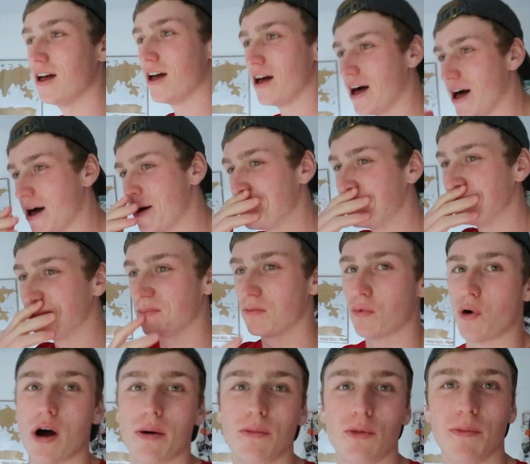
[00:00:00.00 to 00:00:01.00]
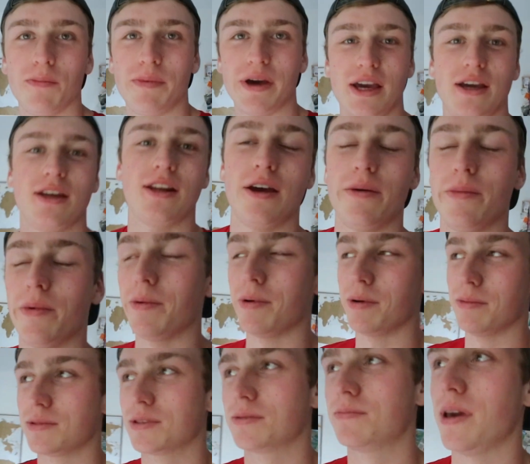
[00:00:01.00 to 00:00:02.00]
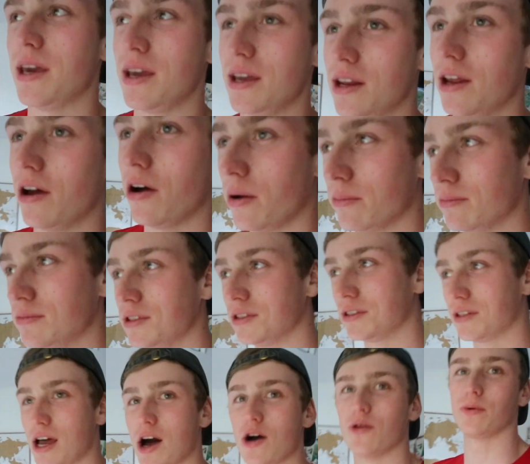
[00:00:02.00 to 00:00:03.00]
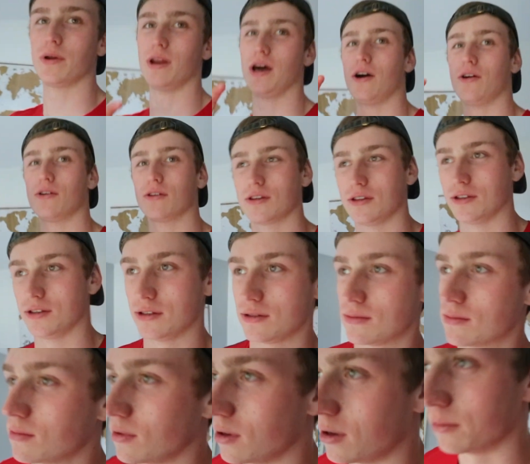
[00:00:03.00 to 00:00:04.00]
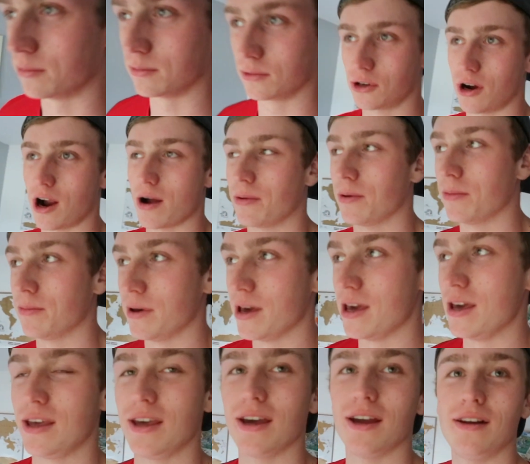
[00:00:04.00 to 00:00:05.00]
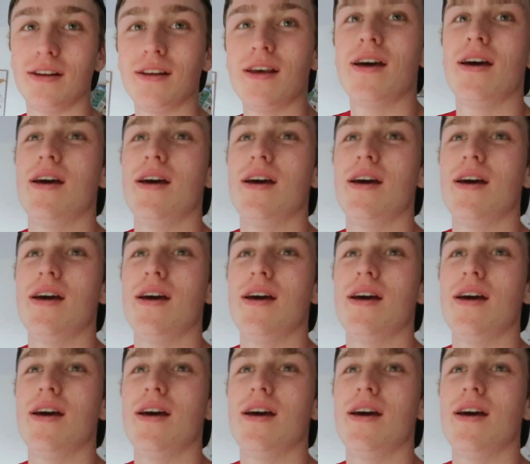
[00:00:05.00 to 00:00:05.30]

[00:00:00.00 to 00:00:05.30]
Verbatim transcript: Um, I'm not baking it, my mum's baking it, I'm just helping out because I'm crap at baking.